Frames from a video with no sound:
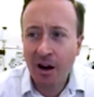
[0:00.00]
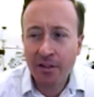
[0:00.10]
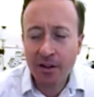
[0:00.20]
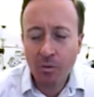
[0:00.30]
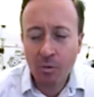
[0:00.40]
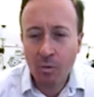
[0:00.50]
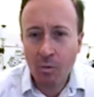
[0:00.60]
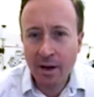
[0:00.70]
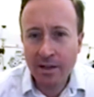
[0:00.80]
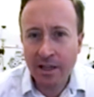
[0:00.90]
I think
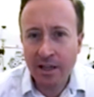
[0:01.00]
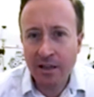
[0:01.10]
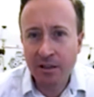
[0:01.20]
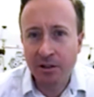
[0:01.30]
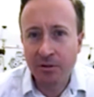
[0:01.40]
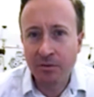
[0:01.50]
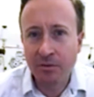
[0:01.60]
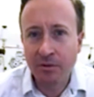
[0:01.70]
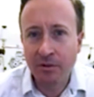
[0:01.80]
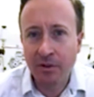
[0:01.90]
one key
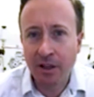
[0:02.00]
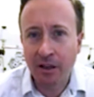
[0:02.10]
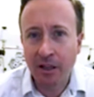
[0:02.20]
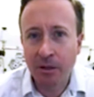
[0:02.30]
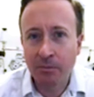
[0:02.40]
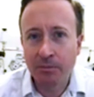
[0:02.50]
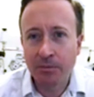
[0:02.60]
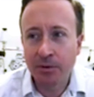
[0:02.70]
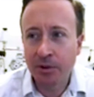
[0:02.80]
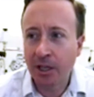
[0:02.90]
issue that'll
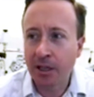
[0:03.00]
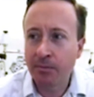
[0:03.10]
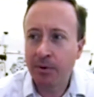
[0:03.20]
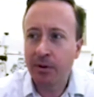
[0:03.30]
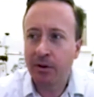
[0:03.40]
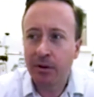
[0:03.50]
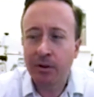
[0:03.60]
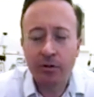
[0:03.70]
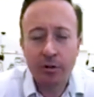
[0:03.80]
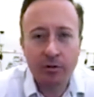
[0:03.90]
help shape
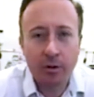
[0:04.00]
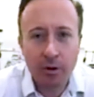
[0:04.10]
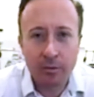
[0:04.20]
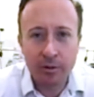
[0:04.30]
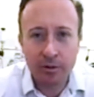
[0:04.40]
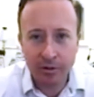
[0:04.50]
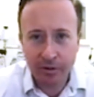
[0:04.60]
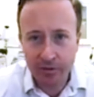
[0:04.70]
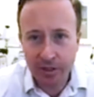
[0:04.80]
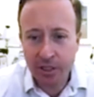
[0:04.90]
the future of optometry for
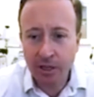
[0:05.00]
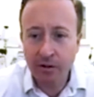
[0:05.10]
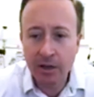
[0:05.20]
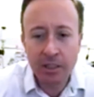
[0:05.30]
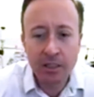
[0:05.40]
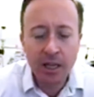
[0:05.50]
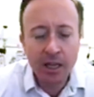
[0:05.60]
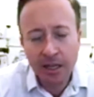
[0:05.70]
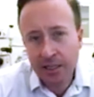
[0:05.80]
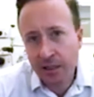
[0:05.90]
this generation
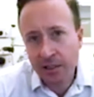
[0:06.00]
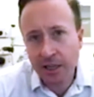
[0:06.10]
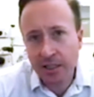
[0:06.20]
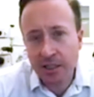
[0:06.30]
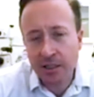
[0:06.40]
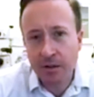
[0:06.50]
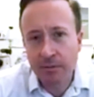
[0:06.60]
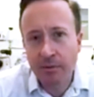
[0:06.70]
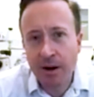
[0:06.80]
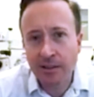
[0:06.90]
is our changing scope
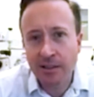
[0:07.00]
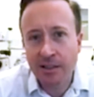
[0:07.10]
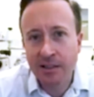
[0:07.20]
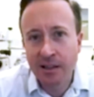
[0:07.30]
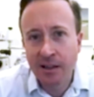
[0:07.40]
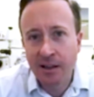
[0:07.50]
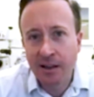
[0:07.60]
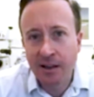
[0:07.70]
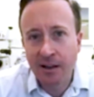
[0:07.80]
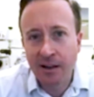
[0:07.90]
of practice.
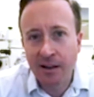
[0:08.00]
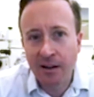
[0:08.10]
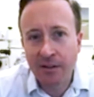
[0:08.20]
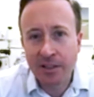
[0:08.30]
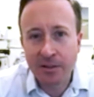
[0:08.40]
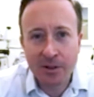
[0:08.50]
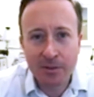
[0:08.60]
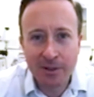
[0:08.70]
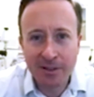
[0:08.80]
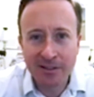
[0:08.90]
I've seen where
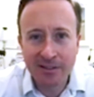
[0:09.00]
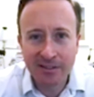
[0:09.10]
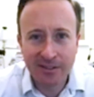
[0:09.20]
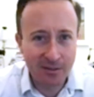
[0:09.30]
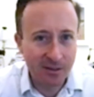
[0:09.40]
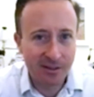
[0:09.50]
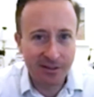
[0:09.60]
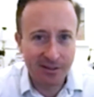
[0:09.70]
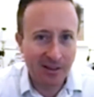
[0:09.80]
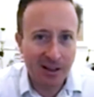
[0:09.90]
it's been
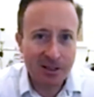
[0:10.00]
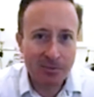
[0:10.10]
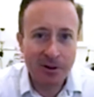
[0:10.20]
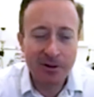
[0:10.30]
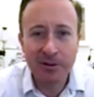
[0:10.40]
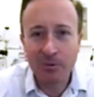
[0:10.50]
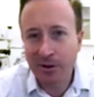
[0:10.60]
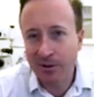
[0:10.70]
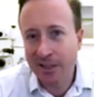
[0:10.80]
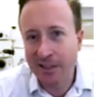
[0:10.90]
in the last period and
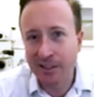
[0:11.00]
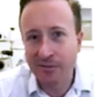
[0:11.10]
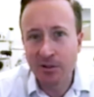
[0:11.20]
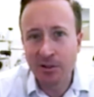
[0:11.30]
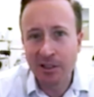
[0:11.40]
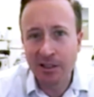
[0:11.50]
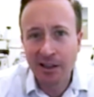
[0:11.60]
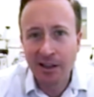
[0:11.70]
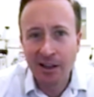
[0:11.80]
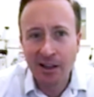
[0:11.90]
where it's heading in the future,
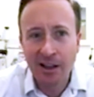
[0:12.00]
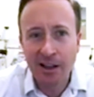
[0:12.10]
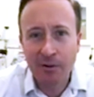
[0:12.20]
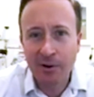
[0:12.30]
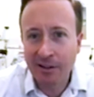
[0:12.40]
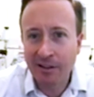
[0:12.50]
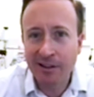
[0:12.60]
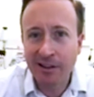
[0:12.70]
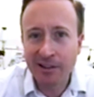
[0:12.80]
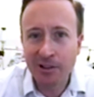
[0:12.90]
and I really think
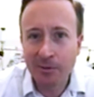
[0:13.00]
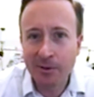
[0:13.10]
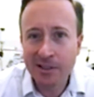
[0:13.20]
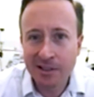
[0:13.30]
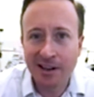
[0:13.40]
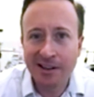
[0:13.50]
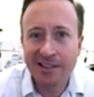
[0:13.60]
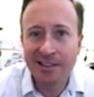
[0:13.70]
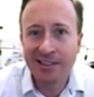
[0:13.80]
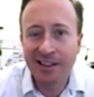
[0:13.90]
that our job is
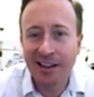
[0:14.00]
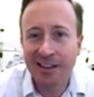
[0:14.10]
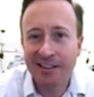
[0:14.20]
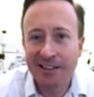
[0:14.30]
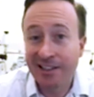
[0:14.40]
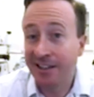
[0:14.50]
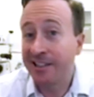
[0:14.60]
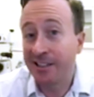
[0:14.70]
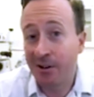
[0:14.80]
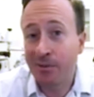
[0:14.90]
changing and is
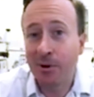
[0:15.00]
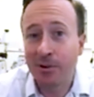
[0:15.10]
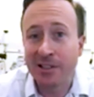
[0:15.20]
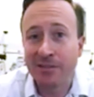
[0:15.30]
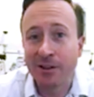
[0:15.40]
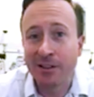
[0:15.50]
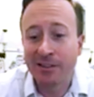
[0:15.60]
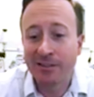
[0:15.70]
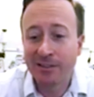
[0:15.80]
changing in a very positive way.